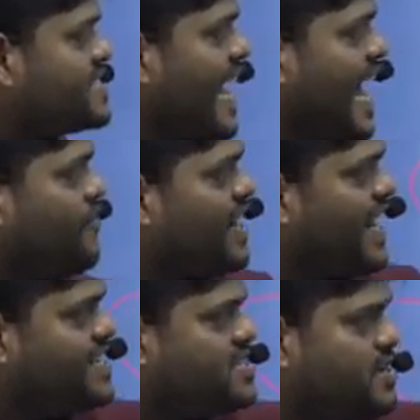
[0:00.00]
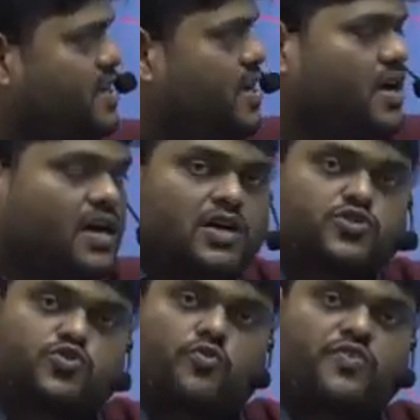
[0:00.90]
average,
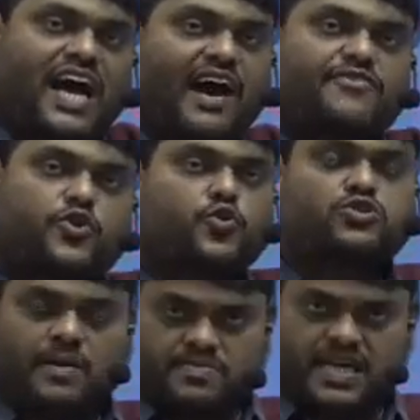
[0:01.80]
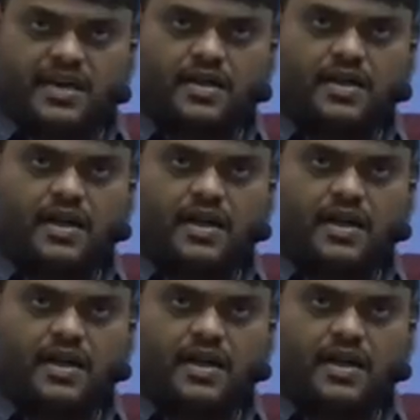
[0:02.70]
so we have to do something.